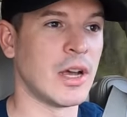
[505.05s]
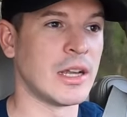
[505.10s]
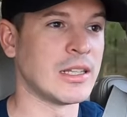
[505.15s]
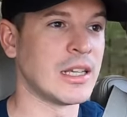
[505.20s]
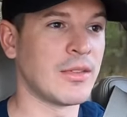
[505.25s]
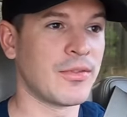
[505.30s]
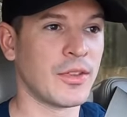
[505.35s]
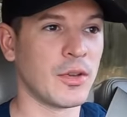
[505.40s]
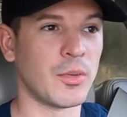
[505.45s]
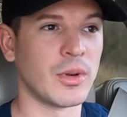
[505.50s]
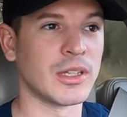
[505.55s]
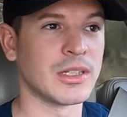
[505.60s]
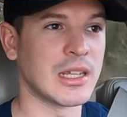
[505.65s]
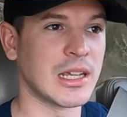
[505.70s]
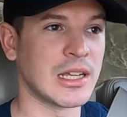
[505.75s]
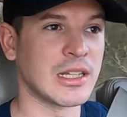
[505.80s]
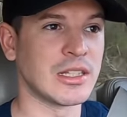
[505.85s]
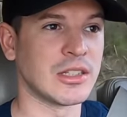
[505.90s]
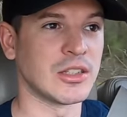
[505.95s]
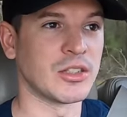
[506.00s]
I definitely want to
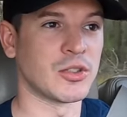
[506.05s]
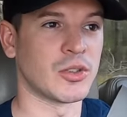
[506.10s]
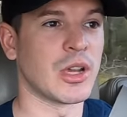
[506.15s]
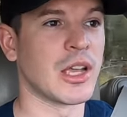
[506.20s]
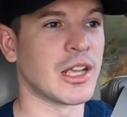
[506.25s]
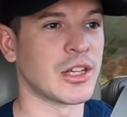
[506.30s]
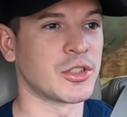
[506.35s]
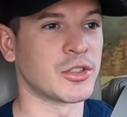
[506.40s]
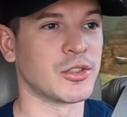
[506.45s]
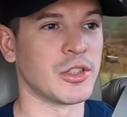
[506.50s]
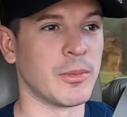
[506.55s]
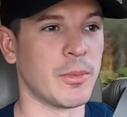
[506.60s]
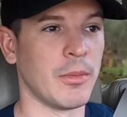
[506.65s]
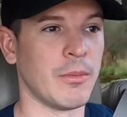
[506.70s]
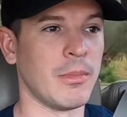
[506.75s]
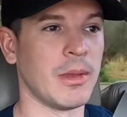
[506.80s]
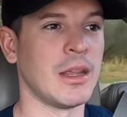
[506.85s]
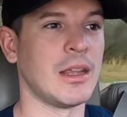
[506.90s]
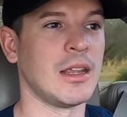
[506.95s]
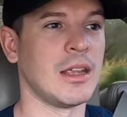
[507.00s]
take it to the drag strip
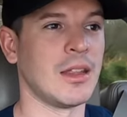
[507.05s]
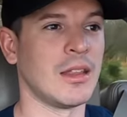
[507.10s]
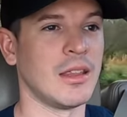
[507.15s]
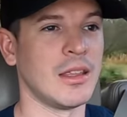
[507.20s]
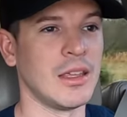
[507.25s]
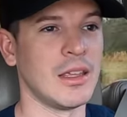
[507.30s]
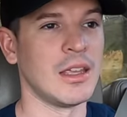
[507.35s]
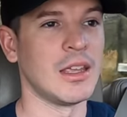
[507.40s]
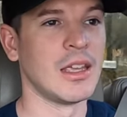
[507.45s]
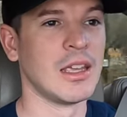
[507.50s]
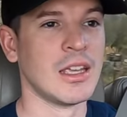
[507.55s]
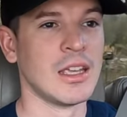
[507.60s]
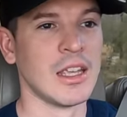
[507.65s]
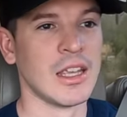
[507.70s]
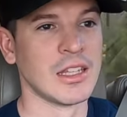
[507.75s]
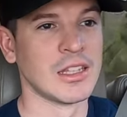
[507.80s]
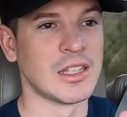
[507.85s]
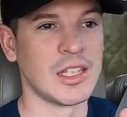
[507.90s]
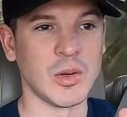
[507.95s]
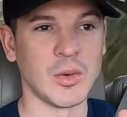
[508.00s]
immediately,
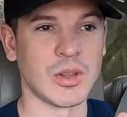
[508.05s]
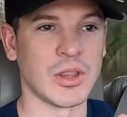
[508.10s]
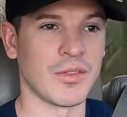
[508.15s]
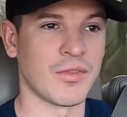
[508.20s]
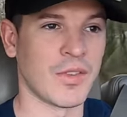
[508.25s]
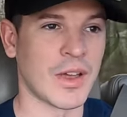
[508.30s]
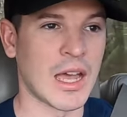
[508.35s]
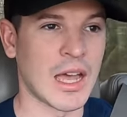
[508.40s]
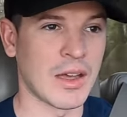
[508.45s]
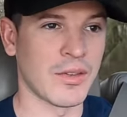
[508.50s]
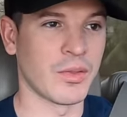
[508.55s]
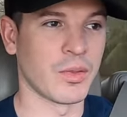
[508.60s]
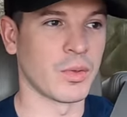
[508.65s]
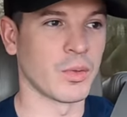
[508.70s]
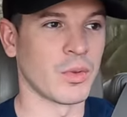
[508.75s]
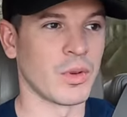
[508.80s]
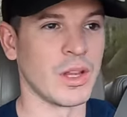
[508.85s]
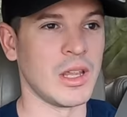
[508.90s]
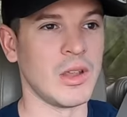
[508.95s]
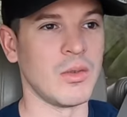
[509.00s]
see what the
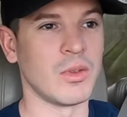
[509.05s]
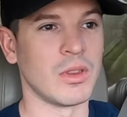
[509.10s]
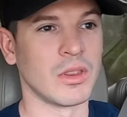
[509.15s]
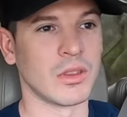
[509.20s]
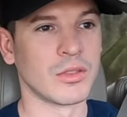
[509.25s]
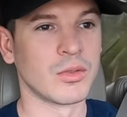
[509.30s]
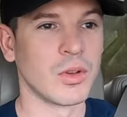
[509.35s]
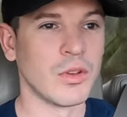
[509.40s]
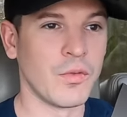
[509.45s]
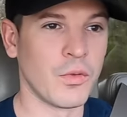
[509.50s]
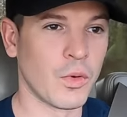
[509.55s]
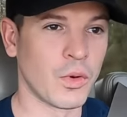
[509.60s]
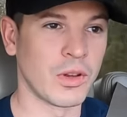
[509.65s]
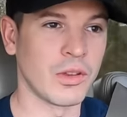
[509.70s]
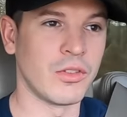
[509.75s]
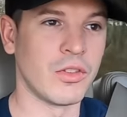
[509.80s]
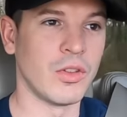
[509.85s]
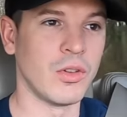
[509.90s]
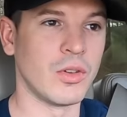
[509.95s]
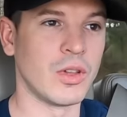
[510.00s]
5.3 with the
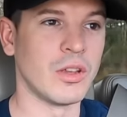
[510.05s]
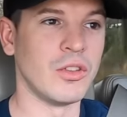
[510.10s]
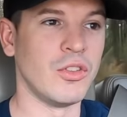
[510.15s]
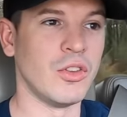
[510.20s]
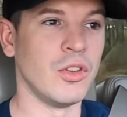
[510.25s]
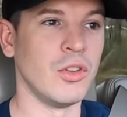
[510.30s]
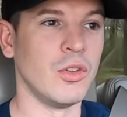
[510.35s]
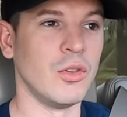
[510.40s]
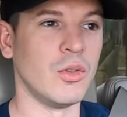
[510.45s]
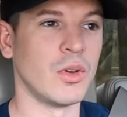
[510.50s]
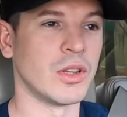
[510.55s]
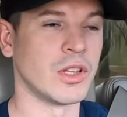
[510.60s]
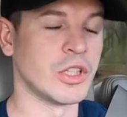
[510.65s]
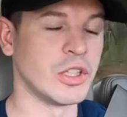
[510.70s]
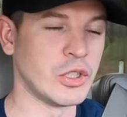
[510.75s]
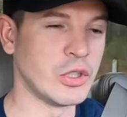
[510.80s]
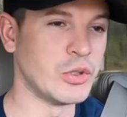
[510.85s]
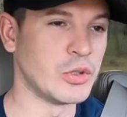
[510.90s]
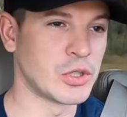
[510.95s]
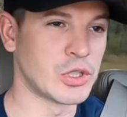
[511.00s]
342 can do on the
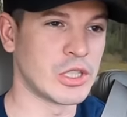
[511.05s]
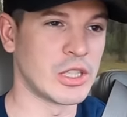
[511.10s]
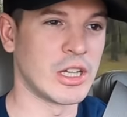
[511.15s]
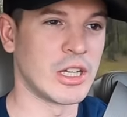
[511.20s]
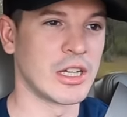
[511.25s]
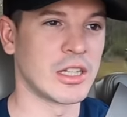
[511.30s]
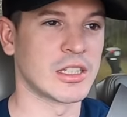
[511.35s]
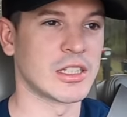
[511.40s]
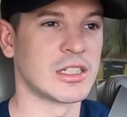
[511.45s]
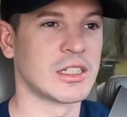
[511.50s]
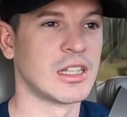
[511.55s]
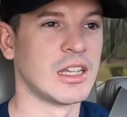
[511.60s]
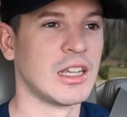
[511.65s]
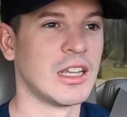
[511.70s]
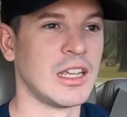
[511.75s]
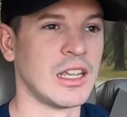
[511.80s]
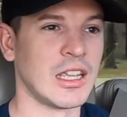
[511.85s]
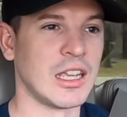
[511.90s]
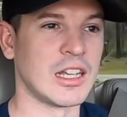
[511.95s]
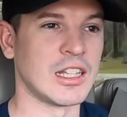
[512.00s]
new trucks,
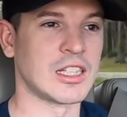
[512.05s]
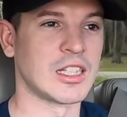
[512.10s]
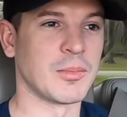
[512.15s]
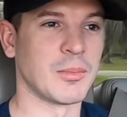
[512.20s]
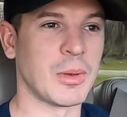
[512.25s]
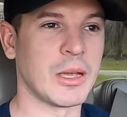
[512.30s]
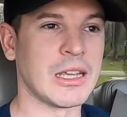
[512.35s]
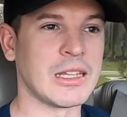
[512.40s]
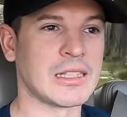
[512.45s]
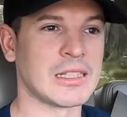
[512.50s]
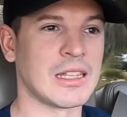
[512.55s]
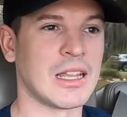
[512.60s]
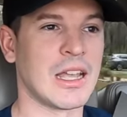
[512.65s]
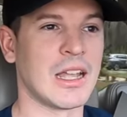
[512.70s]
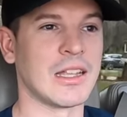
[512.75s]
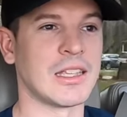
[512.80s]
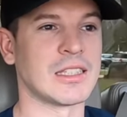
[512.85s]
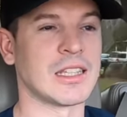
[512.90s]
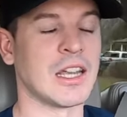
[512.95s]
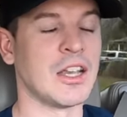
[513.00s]
get us a
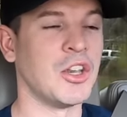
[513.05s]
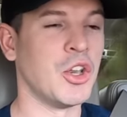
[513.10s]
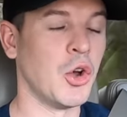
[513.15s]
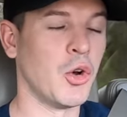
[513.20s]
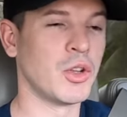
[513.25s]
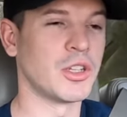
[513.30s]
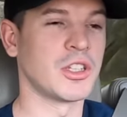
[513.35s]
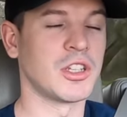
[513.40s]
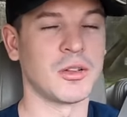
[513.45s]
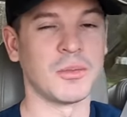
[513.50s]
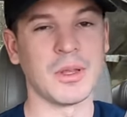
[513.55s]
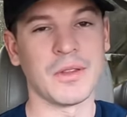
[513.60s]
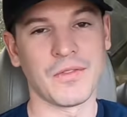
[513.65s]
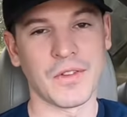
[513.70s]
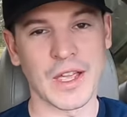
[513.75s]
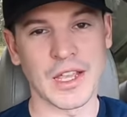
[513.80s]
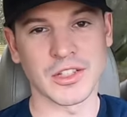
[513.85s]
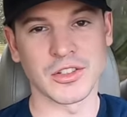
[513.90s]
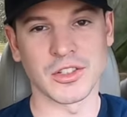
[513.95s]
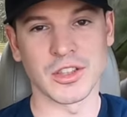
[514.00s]
baseline, because I know it's going to be
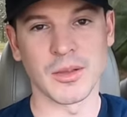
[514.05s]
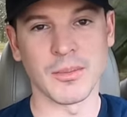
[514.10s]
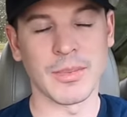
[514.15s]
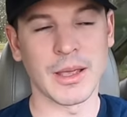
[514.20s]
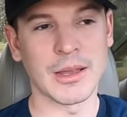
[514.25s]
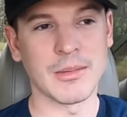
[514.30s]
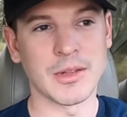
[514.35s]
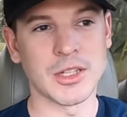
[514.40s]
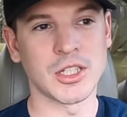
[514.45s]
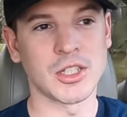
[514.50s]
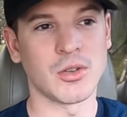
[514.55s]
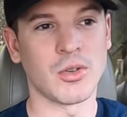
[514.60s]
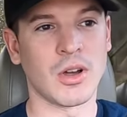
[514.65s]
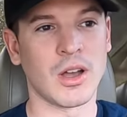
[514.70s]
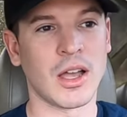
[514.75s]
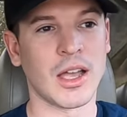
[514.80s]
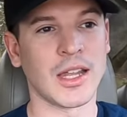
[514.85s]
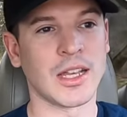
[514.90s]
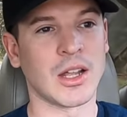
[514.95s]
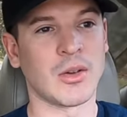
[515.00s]
faster than baby
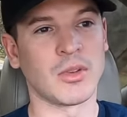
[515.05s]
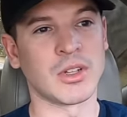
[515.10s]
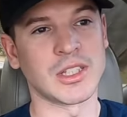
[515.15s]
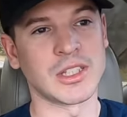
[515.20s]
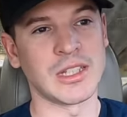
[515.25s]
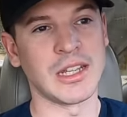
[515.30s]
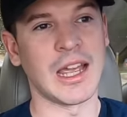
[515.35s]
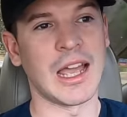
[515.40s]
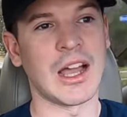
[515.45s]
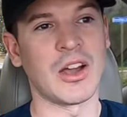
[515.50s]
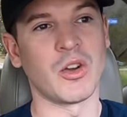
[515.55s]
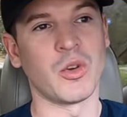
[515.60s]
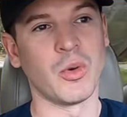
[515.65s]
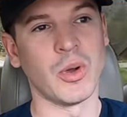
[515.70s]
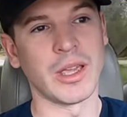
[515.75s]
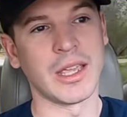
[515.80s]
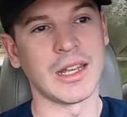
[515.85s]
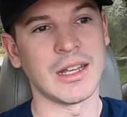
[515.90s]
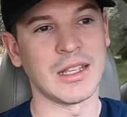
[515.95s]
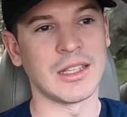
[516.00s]
squat, and I want to see how
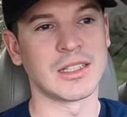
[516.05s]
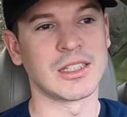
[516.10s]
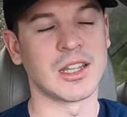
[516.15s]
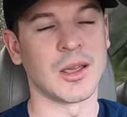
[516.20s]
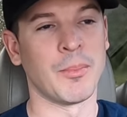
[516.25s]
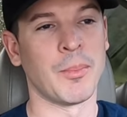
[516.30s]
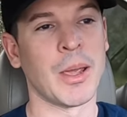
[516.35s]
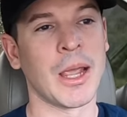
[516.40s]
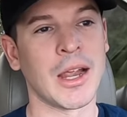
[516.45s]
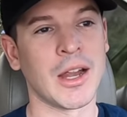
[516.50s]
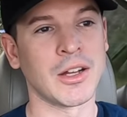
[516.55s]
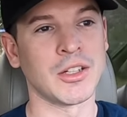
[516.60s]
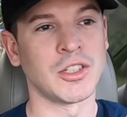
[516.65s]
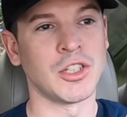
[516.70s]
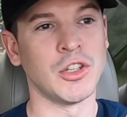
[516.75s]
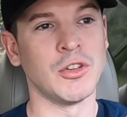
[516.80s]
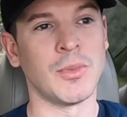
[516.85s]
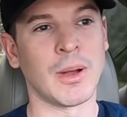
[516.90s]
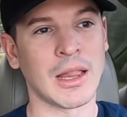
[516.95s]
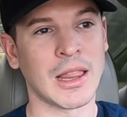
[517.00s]
quick it is compared
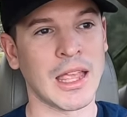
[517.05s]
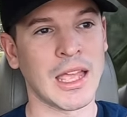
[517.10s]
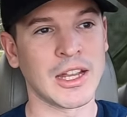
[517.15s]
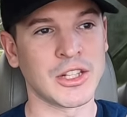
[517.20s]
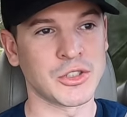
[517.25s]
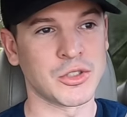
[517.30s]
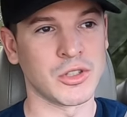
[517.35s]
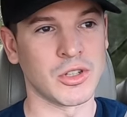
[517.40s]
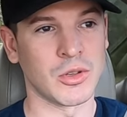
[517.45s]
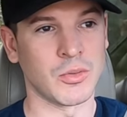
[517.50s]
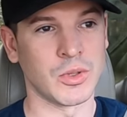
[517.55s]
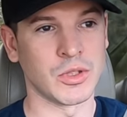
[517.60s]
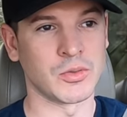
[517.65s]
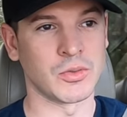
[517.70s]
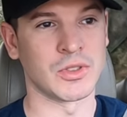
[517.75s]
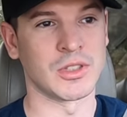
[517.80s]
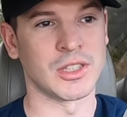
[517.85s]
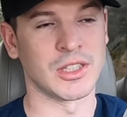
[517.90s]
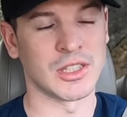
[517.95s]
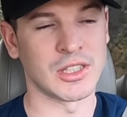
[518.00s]
to my last truck, which
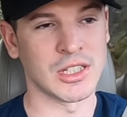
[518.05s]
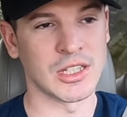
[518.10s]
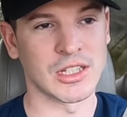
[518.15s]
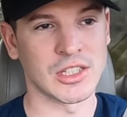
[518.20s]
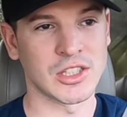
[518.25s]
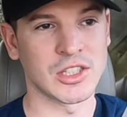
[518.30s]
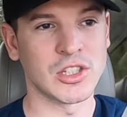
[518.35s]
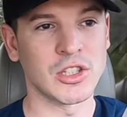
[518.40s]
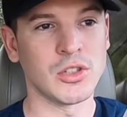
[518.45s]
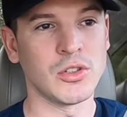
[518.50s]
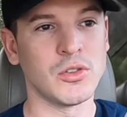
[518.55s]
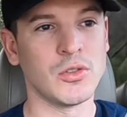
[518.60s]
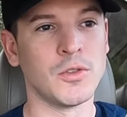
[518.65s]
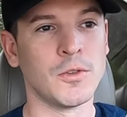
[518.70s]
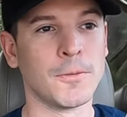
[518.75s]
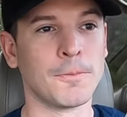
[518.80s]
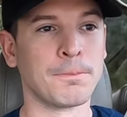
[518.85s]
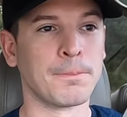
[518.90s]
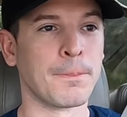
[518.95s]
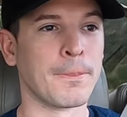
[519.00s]
was the
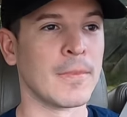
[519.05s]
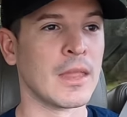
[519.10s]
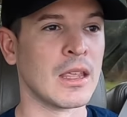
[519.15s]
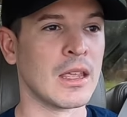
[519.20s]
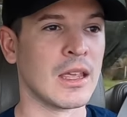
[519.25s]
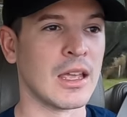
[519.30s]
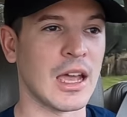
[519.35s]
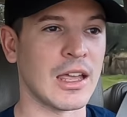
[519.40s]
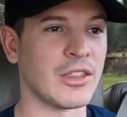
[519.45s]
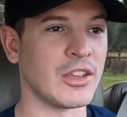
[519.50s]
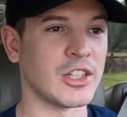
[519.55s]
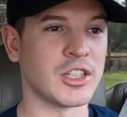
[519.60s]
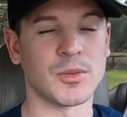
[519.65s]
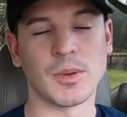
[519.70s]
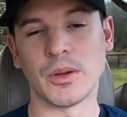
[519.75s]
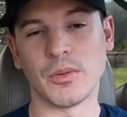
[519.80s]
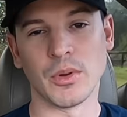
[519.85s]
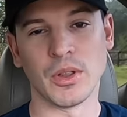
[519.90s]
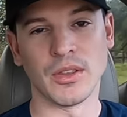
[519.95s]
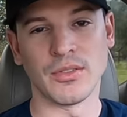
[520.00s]
6.2. I think it's
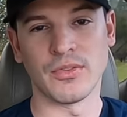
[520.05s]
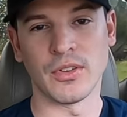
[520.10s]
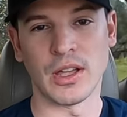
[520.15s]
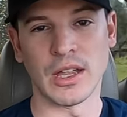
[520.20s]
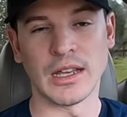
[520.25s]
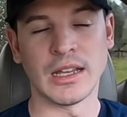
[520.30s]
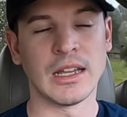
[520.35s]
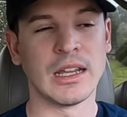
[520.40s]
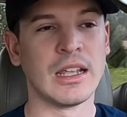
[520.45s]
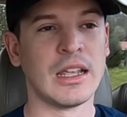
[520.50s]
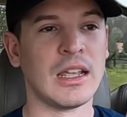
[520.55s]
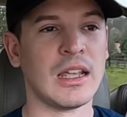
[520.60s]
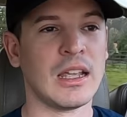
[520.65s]
going to be really fun.